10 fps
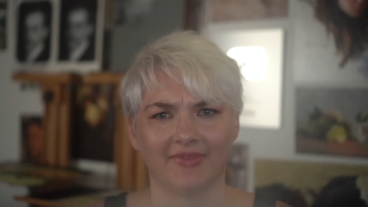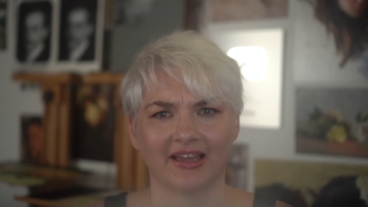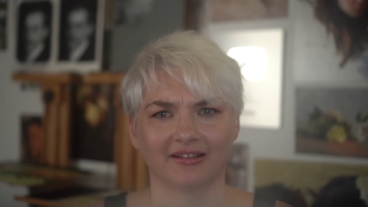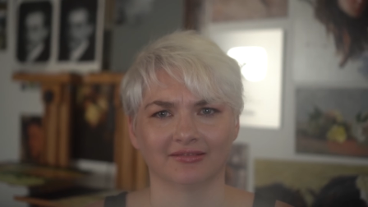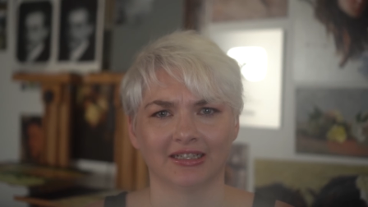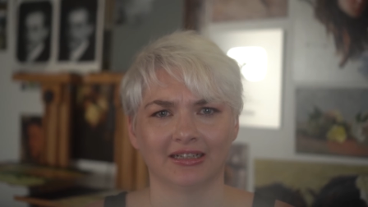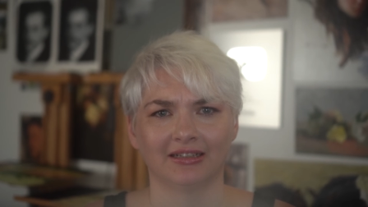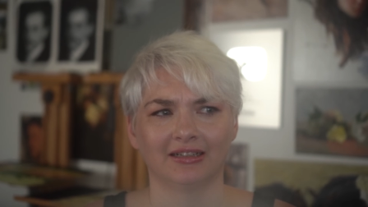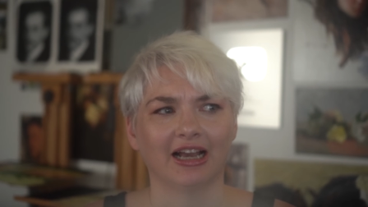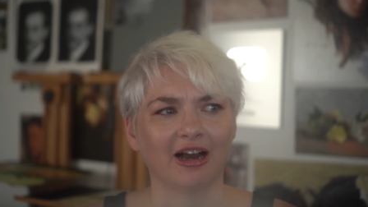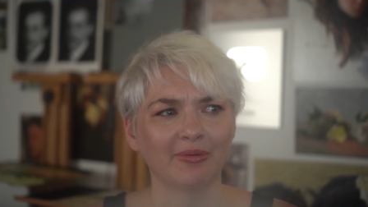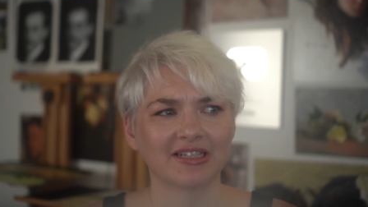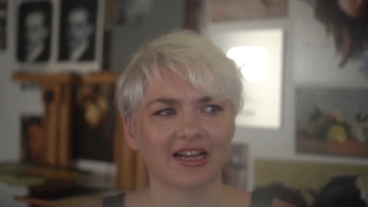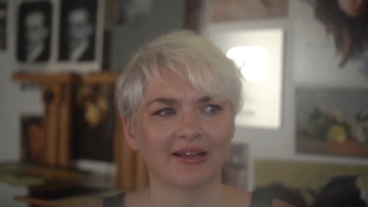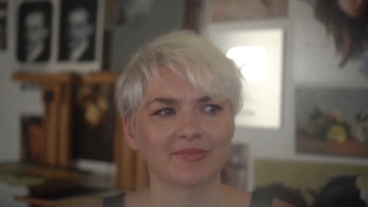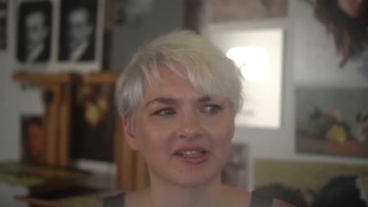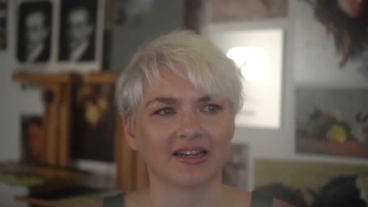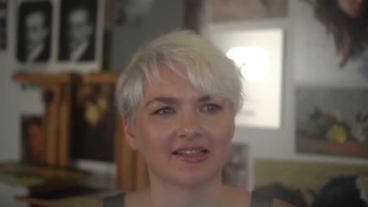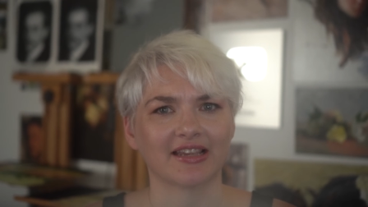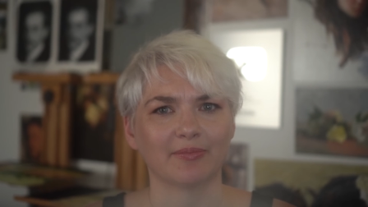Man, how many times
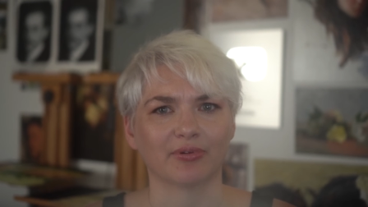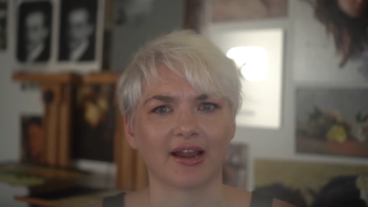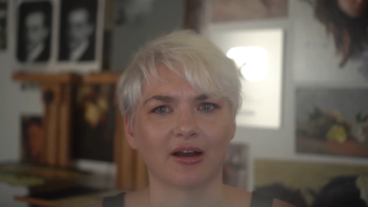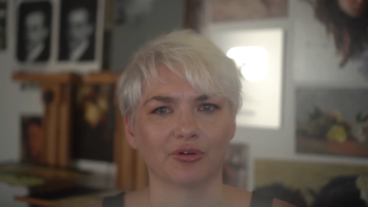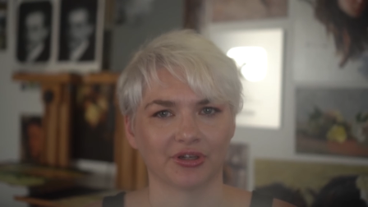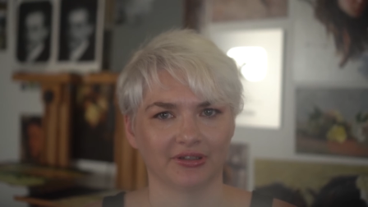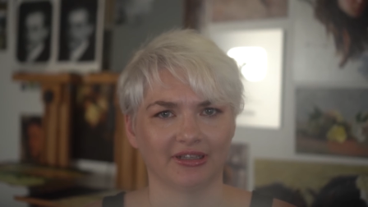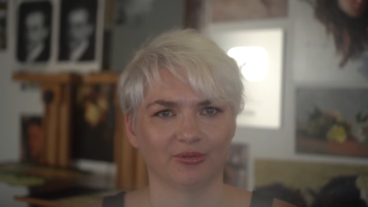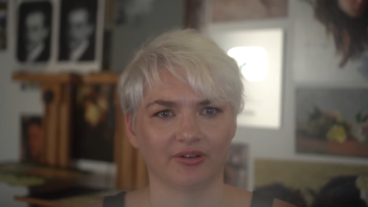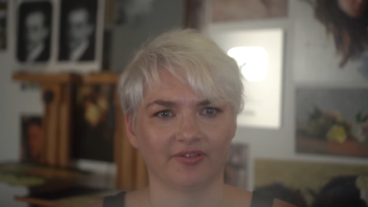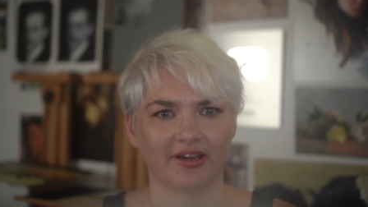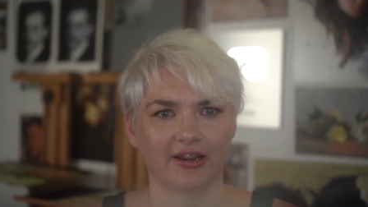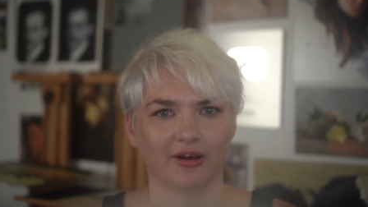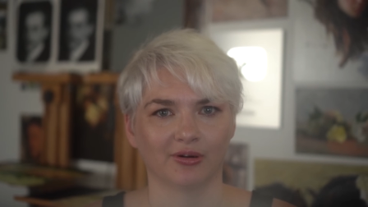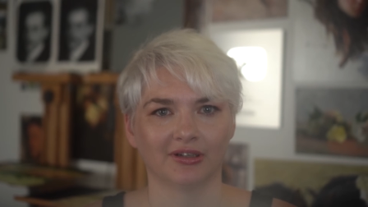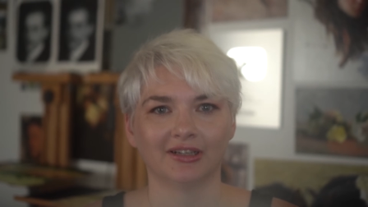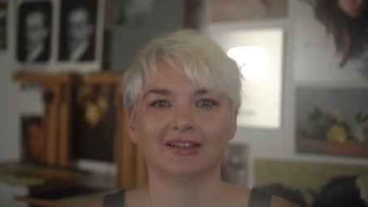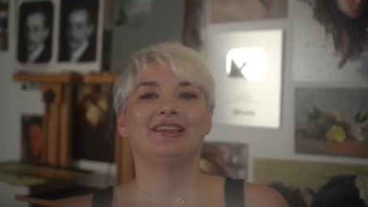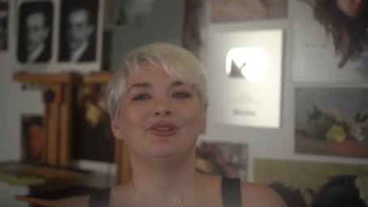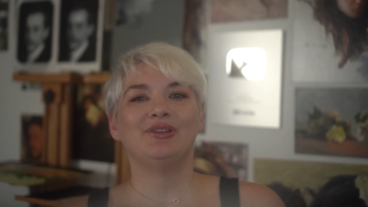can I say proud in one video?
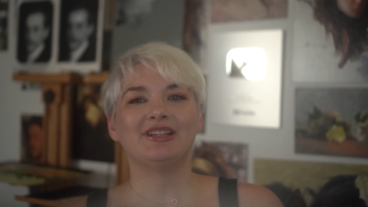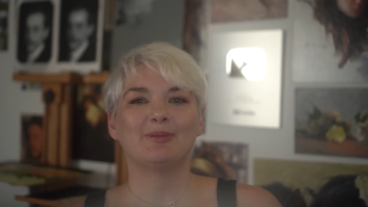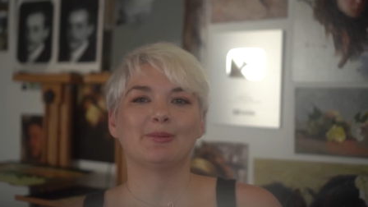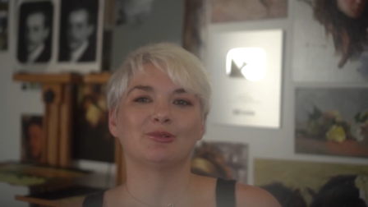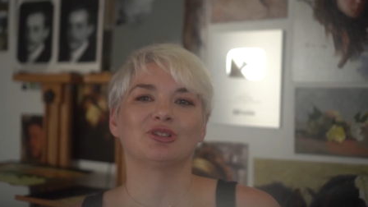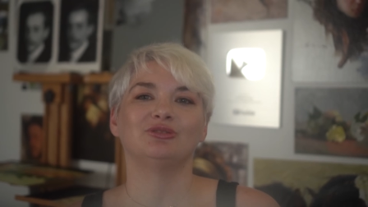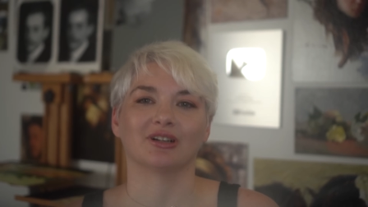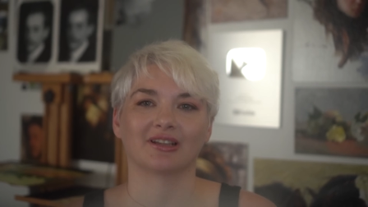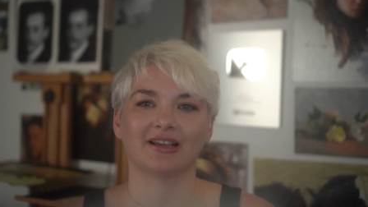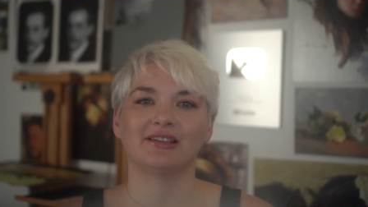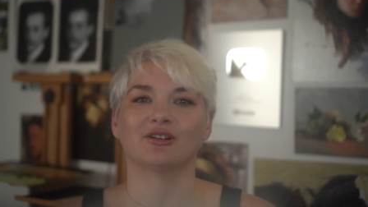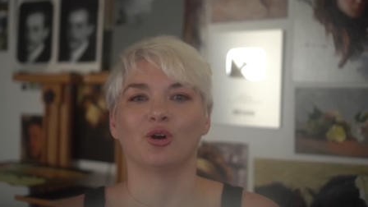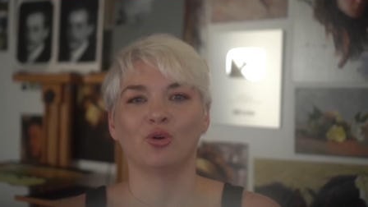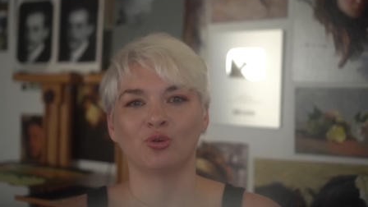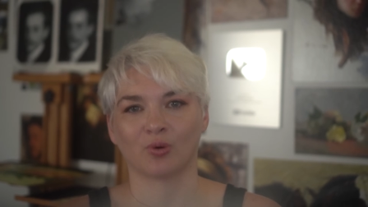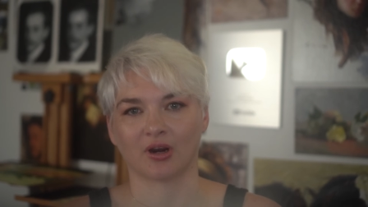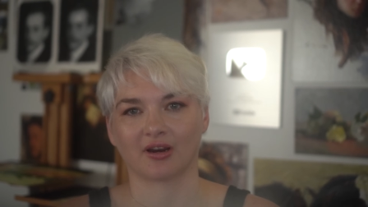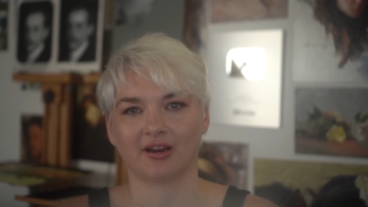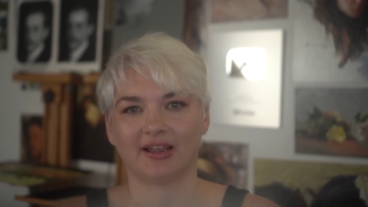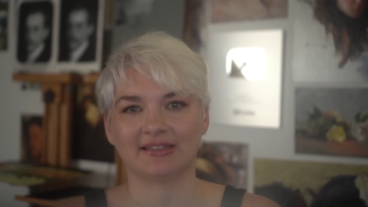You need to be able to look at your own
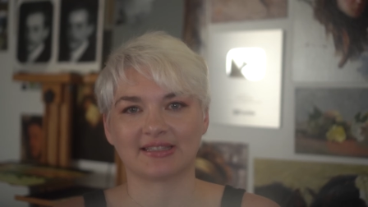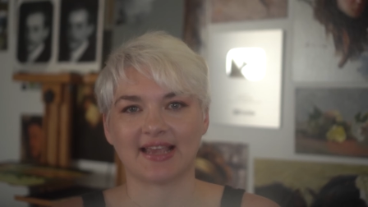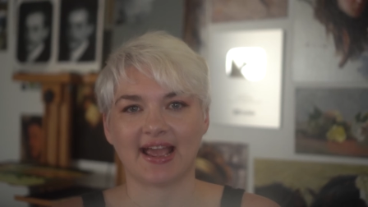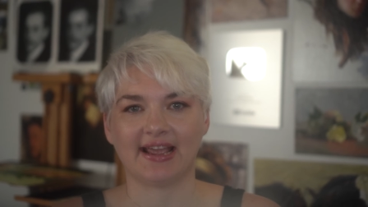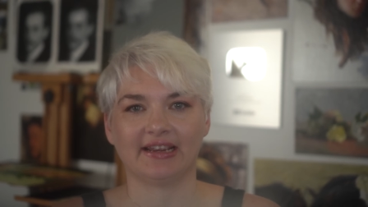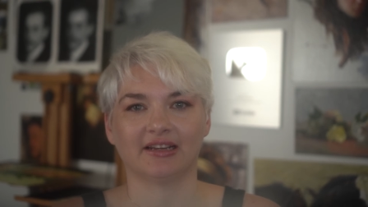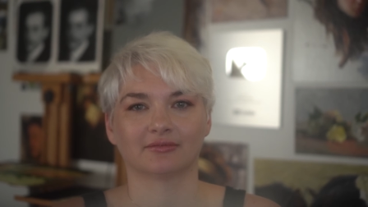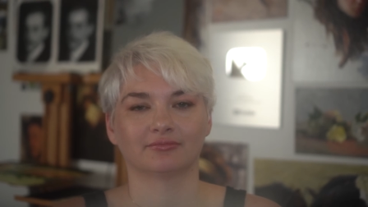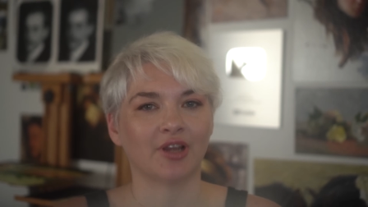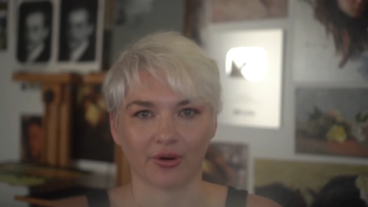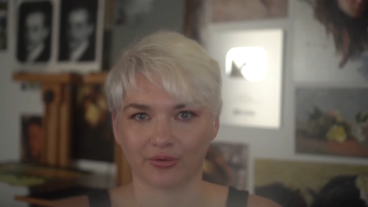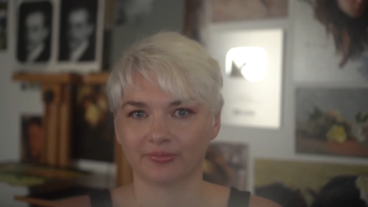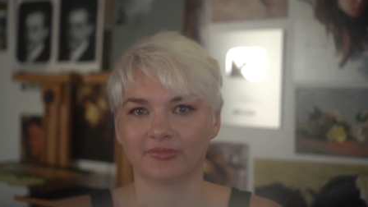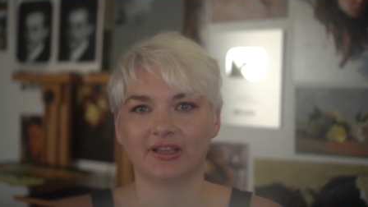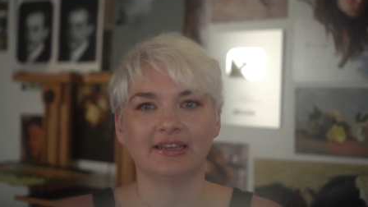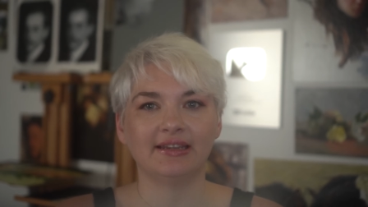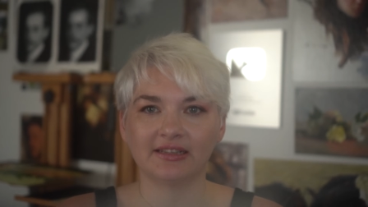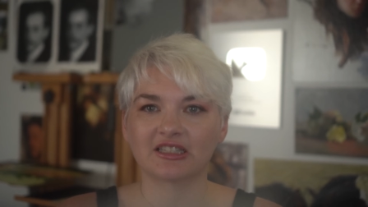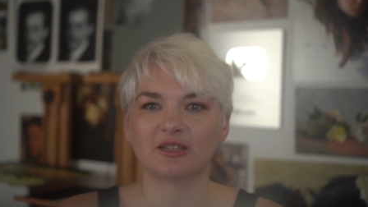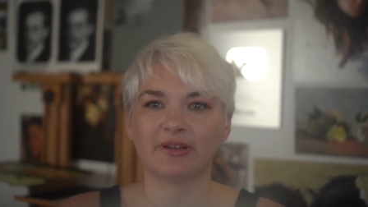work and say, no, it
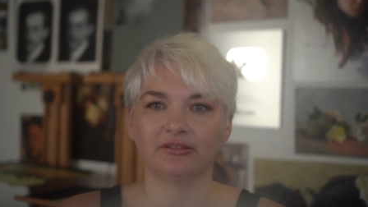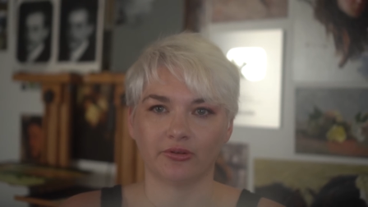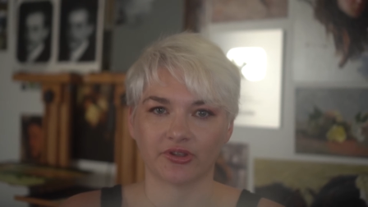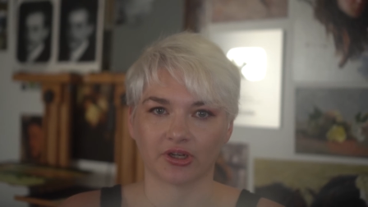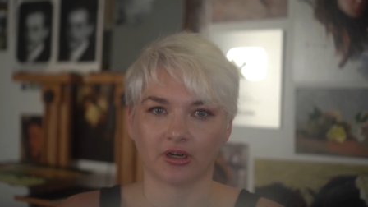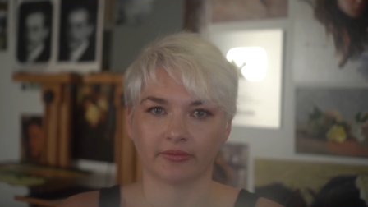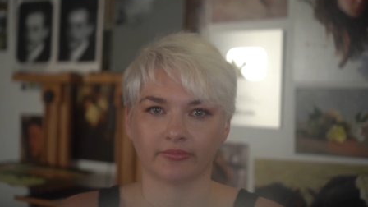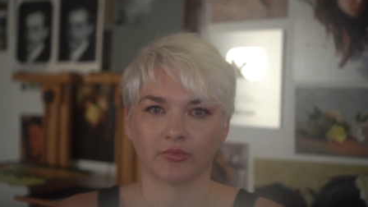needs to be looser.